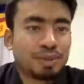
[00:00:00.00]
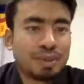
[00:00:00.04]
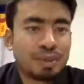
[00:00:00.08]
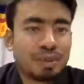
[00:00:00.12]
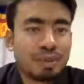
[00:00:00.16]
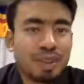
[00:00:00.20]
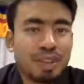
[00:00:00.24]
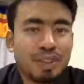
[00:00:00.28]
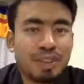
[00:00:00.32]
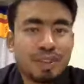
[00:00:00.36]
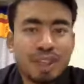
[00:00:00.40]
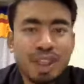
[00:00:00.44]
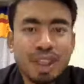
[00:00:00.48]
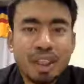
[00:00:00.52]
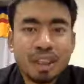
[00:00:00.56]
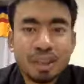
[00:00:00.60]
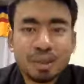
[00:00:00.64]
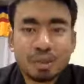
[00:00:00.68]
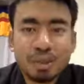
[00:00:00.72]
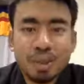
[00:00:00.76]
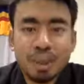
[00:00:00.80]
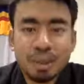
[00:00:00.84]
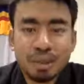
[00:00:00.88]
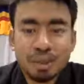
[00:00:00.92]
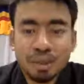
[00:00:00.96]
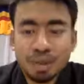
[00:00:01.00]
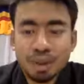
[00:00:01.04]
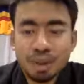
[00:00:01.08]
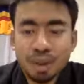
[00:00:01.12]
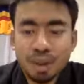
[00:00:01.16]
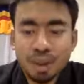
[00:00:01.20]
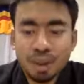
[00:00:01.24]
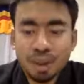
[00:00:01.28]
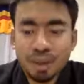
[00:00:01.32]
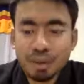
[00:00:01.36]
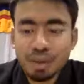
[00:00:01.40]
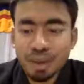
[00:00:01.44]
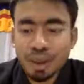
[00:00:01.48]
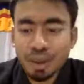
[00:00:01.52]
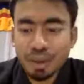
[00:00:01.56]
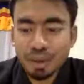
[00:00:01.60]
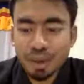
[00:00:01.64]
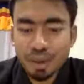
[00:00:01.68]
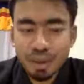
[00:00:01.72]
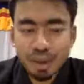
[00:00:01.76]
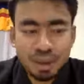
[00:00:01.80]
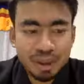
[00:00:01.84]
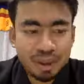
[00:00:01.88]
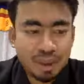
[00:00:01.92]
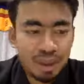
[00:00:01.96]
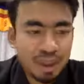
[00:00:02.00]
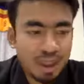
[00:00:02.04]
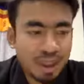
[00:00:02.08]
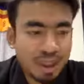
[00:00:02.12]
brief announcement to all the viewers.